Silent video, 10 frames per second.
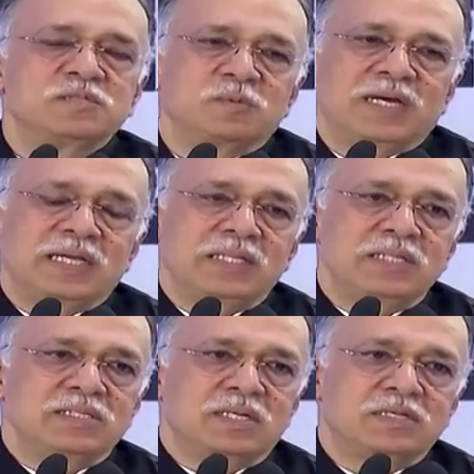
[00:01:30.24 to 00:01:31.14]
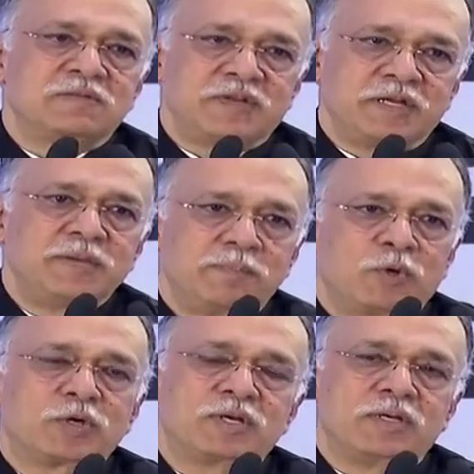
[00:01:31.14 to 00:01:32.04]
why these are very
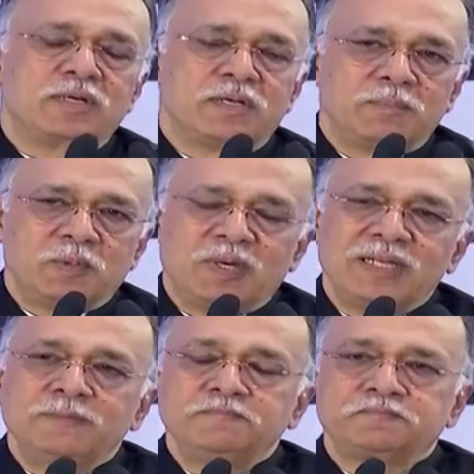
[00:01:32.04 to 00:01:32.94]
important. Number one,